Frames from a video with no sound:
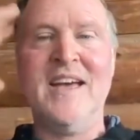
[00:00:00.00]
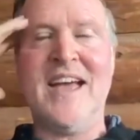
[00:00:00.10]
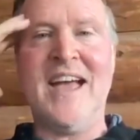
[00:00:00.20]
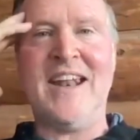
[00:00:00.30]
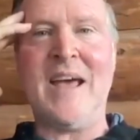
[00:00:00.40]

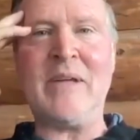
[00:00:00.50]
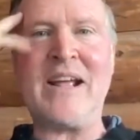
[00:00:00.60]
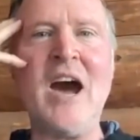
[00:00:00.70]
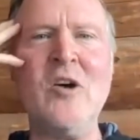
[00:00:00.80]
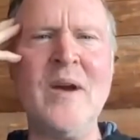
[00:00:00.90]
And I'm like,
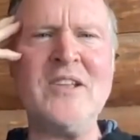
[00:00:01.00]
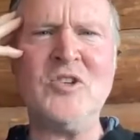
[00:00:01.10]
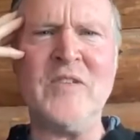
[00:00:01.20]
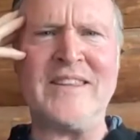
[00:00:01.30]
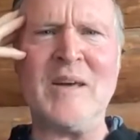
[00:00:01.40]
how do I
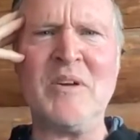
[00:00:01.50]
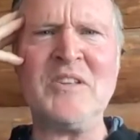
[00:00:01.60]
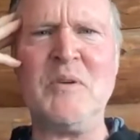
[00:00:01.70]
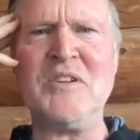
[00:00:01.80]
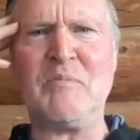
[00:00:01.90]
do that? That
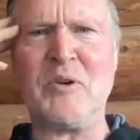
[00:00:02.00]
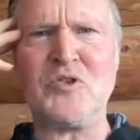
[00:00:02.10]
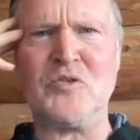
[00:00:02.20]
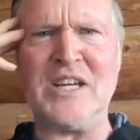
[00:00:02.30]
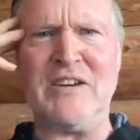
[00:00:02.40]
must be a
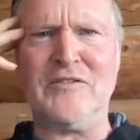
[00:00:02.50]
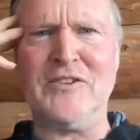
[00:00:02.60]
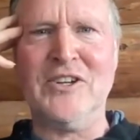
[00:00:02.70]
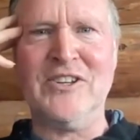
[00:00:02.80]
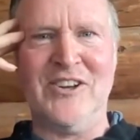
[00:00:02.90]
spiritual
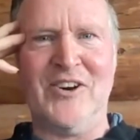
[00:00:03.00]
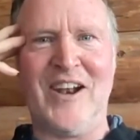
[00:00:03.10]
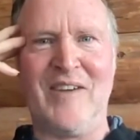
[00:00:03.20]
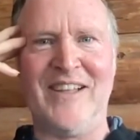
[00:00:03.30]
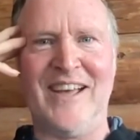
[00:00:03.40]
gift, and
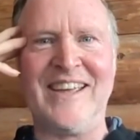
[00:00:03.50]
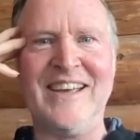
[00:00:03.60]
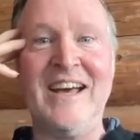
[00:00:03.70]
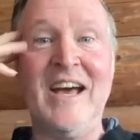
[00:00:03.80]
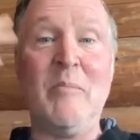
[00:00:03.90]
I'm like,
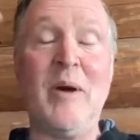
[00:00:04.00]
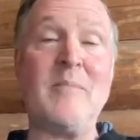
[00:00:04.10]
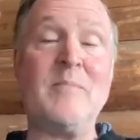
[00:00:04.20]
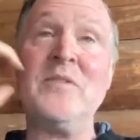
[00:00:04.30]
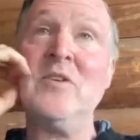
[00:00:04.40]

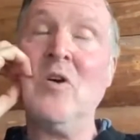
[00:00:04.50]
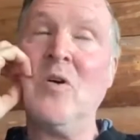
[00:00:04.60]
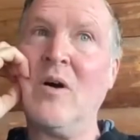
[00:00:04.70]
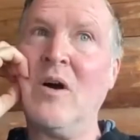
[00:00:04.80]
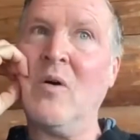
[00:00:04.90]
but when
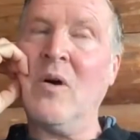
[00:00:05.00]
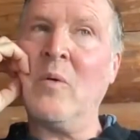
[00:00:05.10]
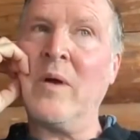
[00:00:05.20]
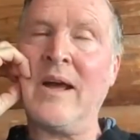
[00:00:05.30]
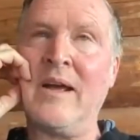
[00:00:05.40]

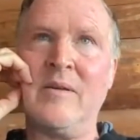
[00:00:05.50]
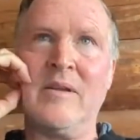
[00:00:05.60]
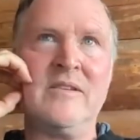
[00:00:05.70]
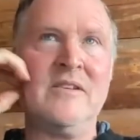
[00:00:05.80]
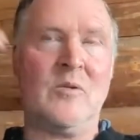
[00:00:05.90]
I
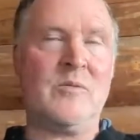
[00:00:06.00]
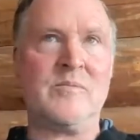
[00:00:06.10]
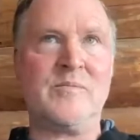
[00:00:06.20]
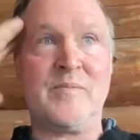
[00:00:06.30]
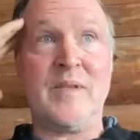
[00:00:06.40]

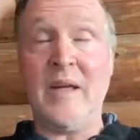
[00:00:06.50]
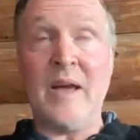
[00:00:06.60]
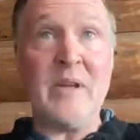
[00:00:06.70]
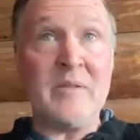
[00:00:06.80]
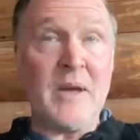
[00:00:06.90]

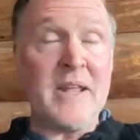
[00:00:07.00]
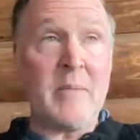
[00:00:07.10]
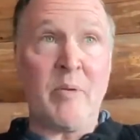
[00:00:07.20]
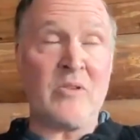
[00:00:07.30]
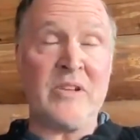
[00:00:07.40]
mean, it
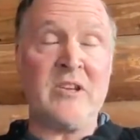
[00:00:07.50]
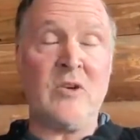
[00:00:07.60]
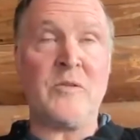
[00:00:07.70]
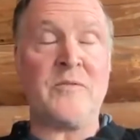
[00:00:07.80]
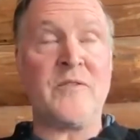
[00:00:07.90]
had partly to
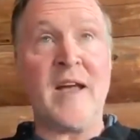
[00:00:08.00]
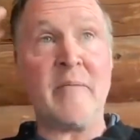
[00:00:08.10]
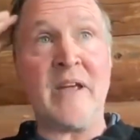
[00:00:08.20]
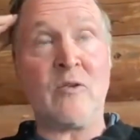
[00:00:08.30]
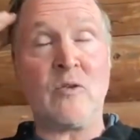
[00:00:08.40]
do with the
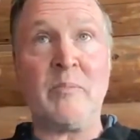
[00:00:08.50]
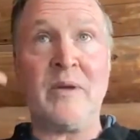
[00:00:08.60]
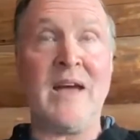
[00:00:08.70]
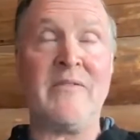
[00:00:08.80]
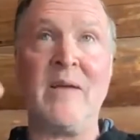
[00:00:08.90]
family I grew up in,
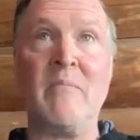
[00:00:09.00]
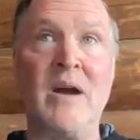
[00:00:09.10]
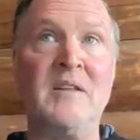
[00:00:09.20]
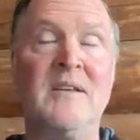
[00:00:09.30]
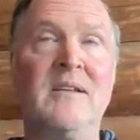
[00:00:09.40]
having a
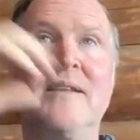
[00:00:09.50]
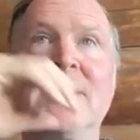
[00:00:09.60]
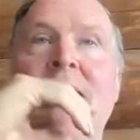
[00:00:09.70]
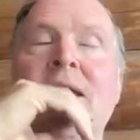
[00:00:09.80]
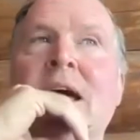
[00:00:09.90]
mindset like
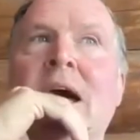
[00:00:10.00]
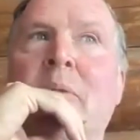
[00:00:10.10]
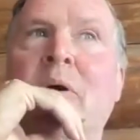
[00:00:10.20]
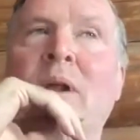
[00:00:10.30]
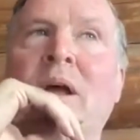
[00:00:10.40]
that.
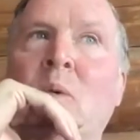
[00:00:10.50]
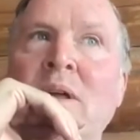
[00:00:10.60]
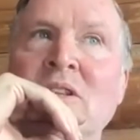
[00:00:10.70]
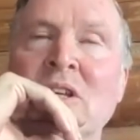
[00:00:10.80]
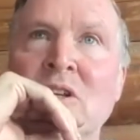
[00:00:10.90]
But when I
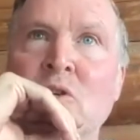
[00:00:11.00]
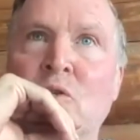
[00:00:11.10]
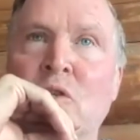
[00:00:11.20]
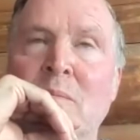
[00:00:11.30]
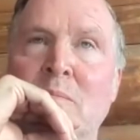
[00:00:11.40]
went to
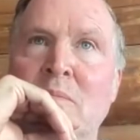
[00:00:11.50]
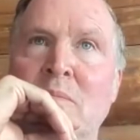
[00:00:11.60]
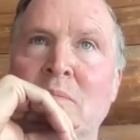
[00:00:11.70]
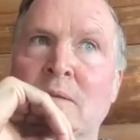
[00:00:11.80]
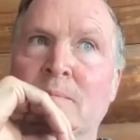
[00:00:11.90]
Youth of the
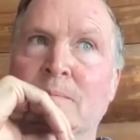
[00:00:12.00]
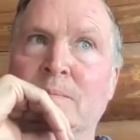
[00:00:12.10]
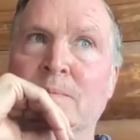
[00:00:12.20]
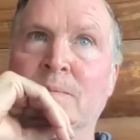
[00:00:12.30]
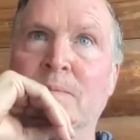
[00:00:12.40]
Mission,
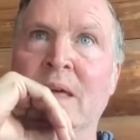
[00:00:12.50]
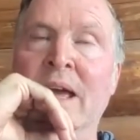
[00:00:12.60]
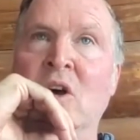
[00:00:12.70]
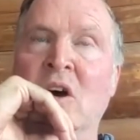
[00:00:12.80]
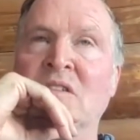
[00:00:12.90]

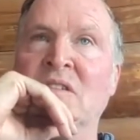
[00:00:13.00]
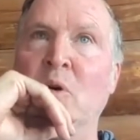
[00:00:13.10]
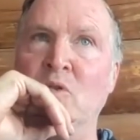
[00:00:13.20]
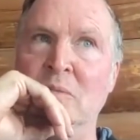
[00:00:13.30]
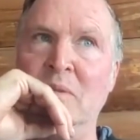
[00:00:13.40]
and God
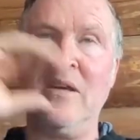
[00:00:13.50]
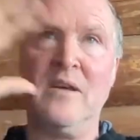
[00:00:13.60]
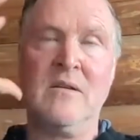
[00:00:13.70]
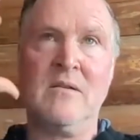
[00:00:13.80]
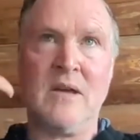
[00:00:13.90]
spoke to me
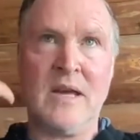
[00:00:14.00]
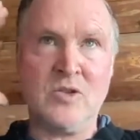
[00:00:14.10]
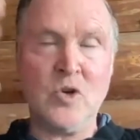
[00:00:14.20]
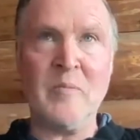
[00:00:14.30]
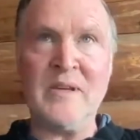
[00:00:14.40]
and
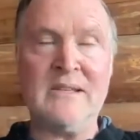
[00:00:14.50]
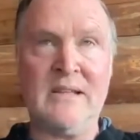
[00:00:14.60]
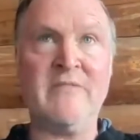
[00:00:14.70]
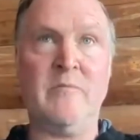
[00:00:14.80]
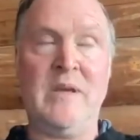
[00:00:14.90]
told me he
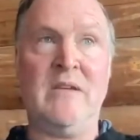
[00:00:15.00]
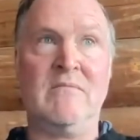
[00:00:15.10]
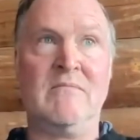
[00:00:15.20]
loved me